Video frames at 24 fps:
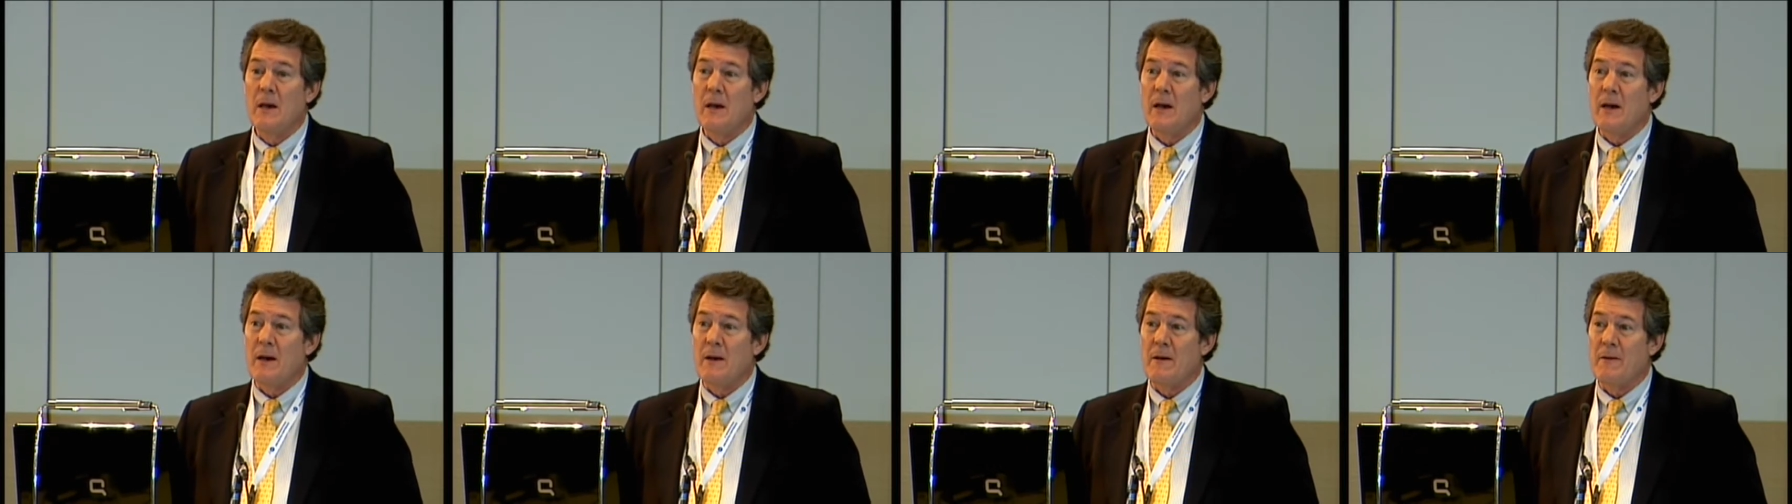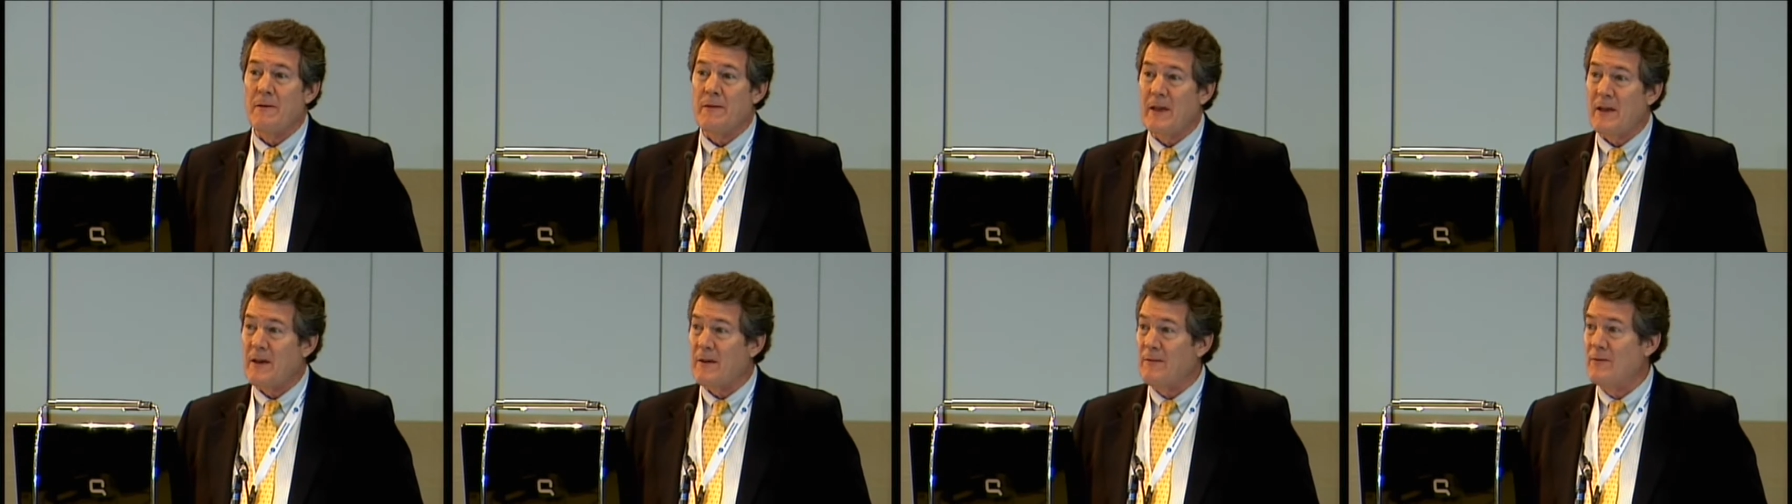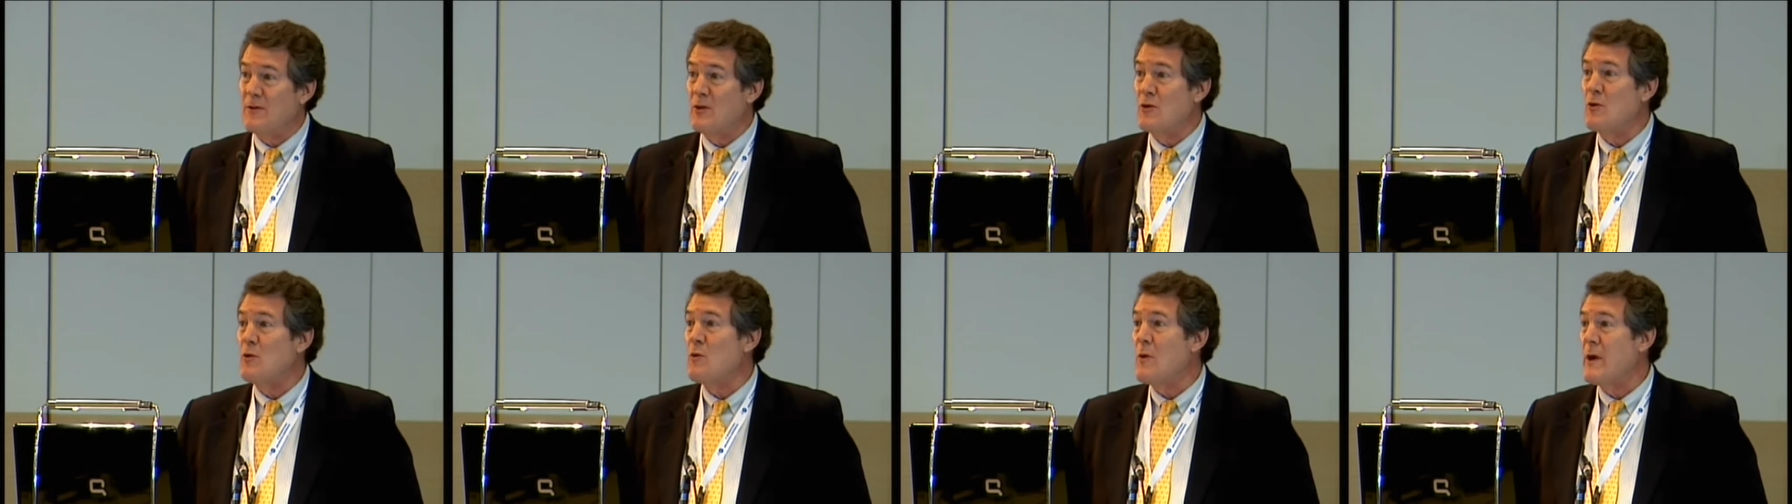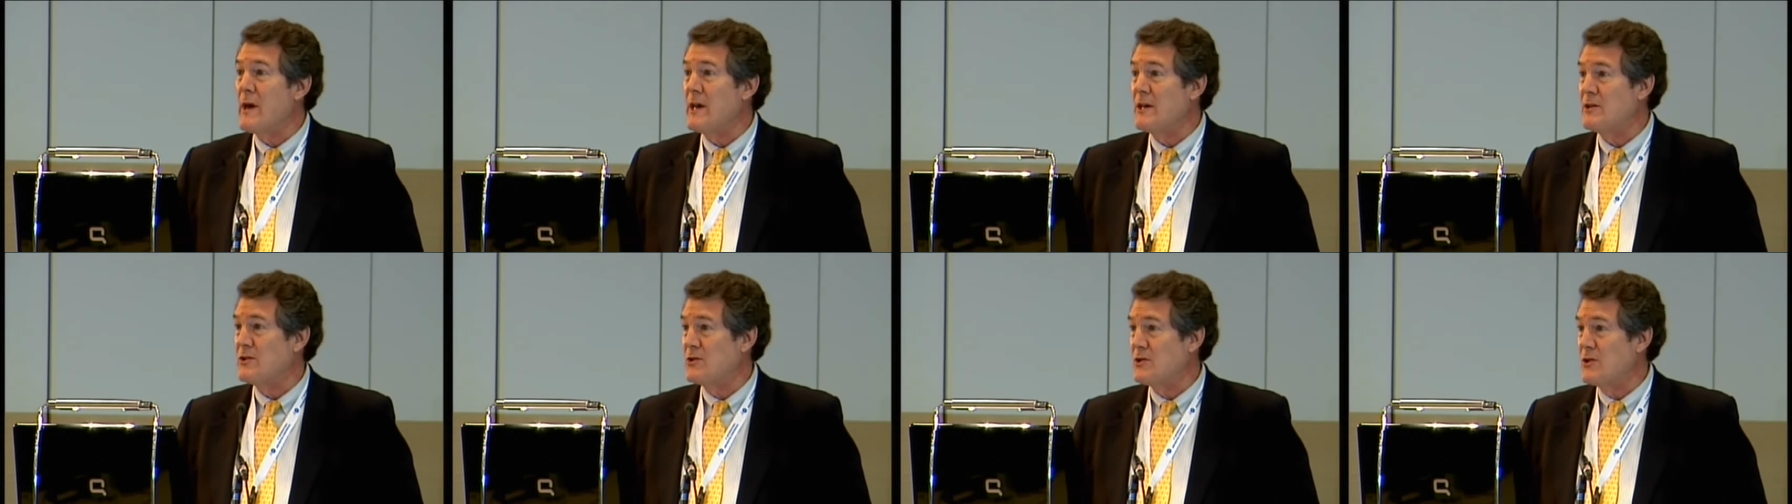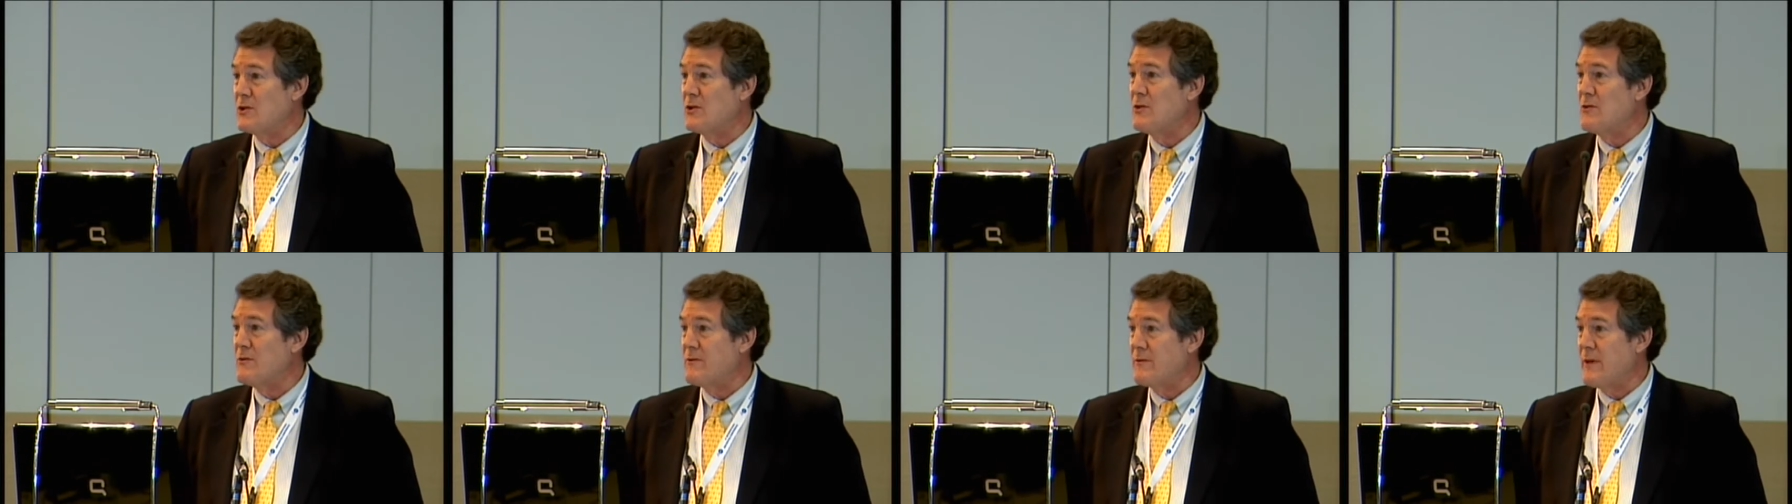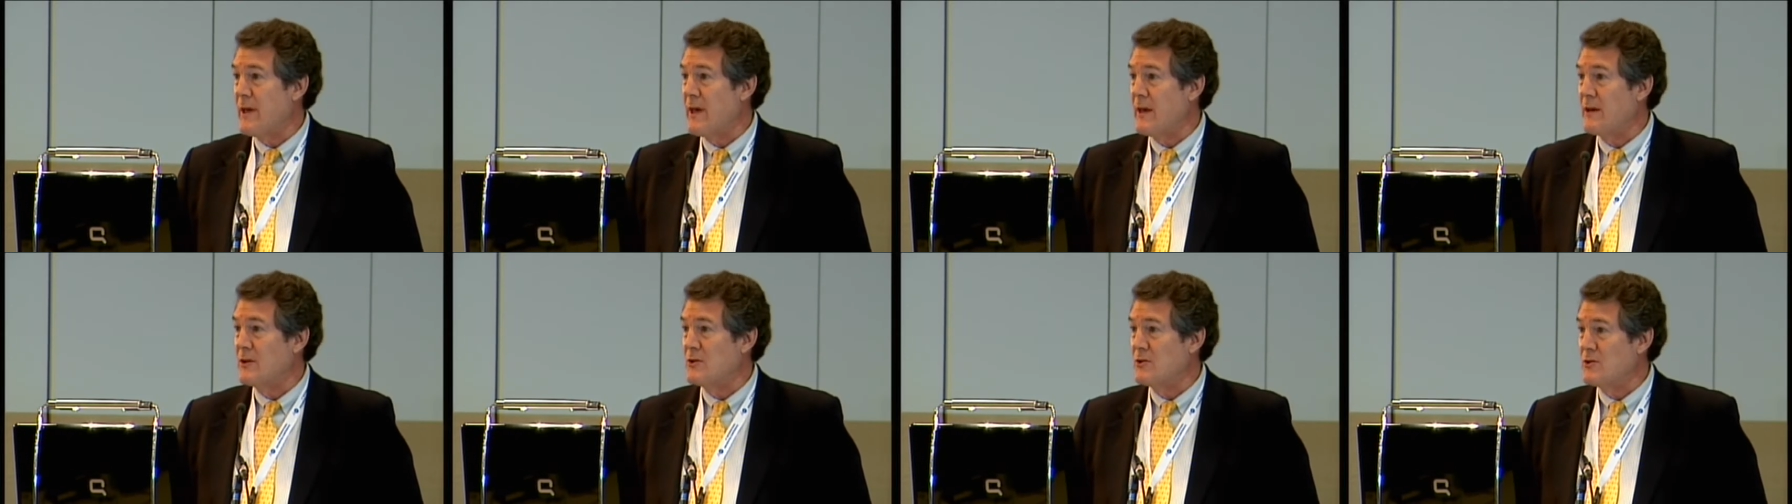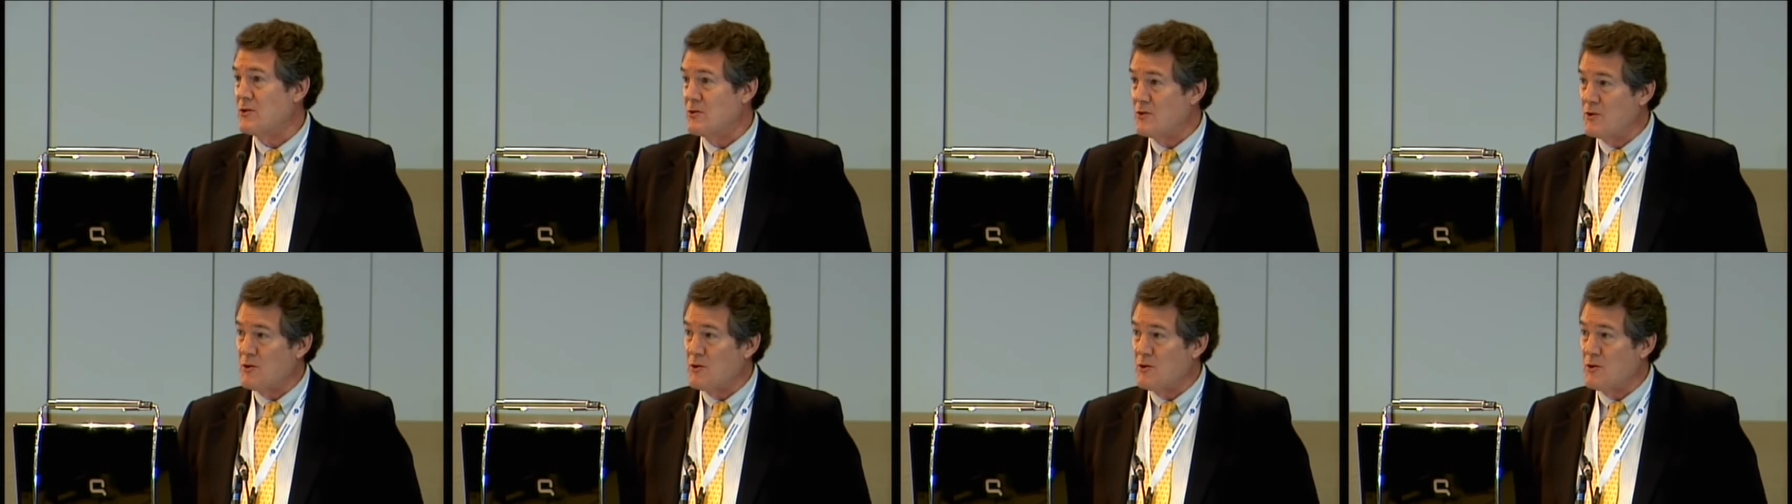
uh, think of new ways to do things